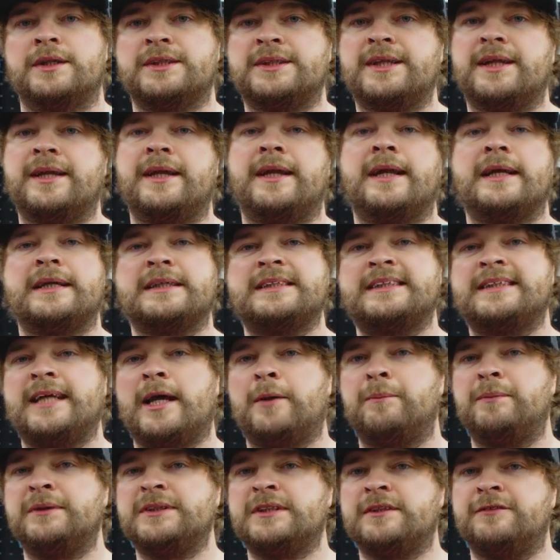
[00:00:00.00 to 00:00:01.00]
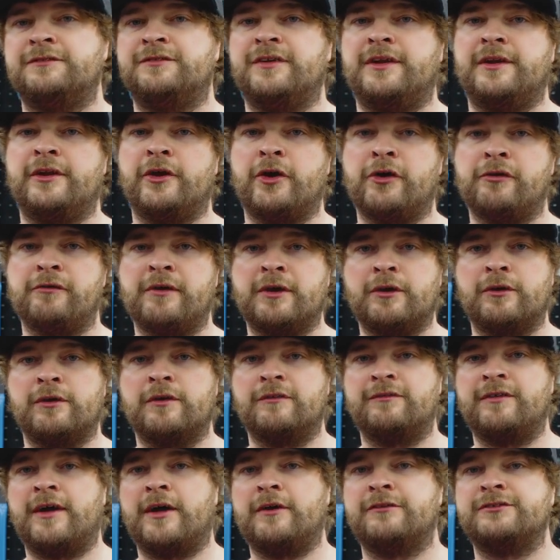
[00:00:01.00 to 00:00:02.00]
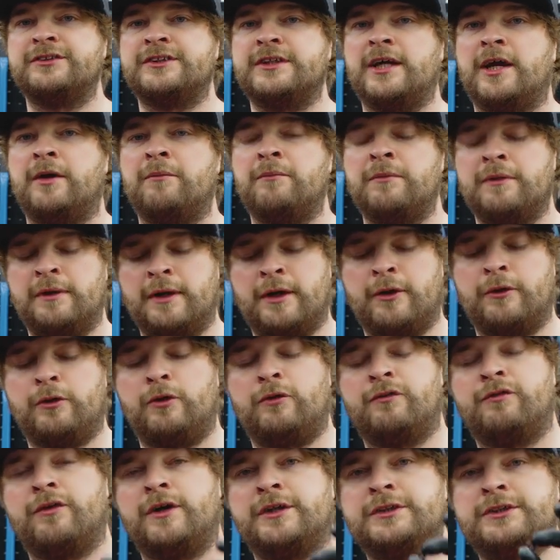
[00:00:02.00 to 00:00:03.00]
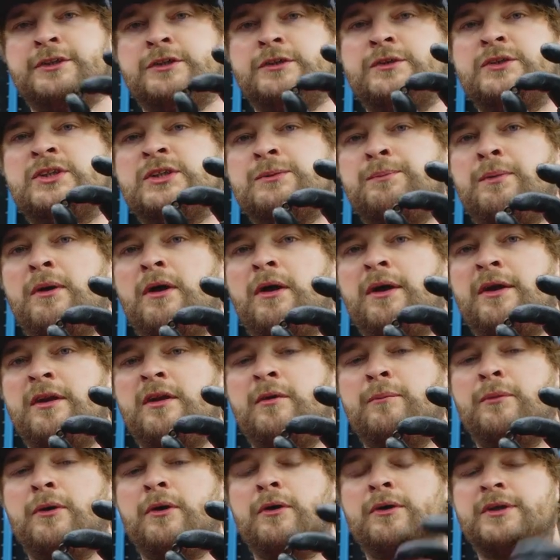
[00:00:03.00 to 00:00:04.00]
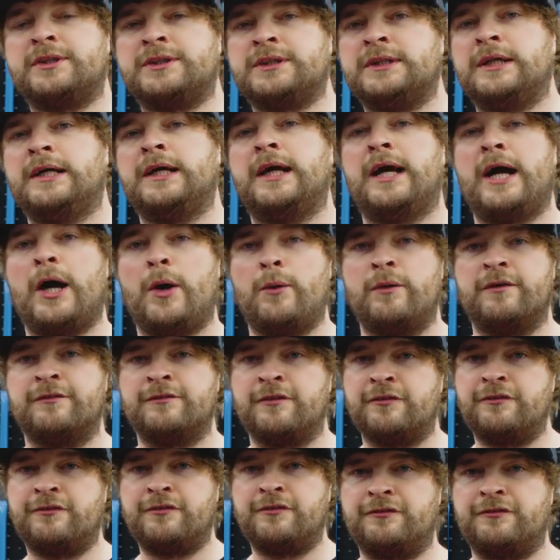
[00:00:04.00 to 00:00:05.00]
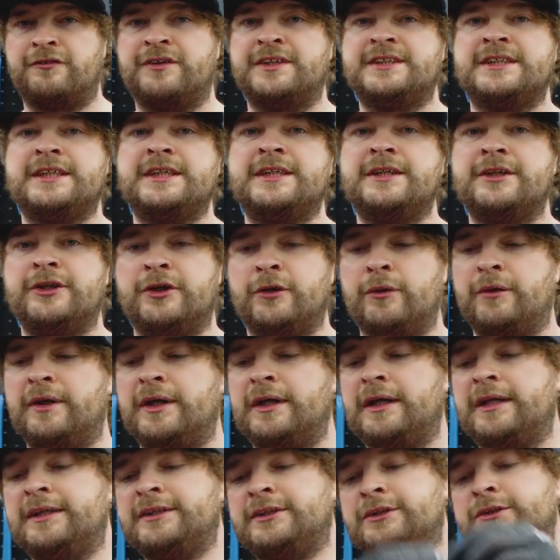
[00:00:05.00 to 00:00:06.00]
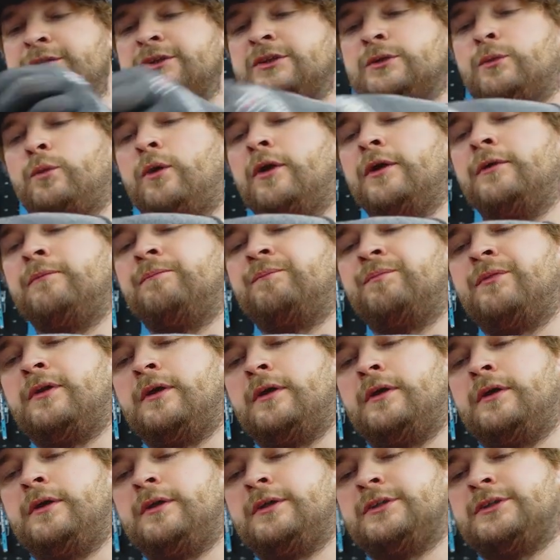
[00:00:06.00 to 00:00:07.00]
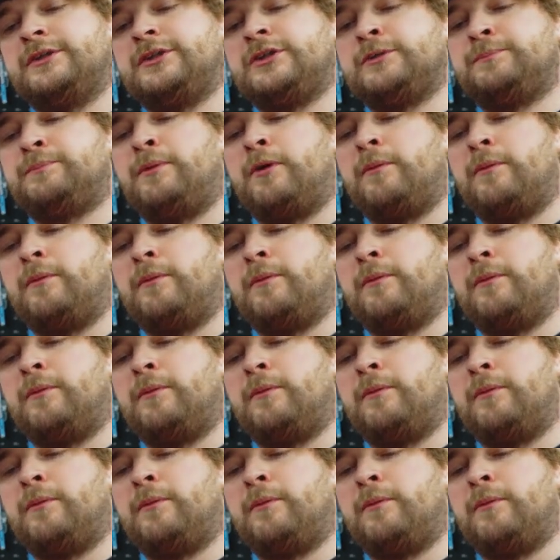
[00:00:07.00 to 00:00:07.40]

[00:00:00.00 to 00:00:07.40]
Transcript: So the next step is to fit the O-ring on the valve stem. Now you'll find 2 supplied in the box, however fitting you only need to use the one. So just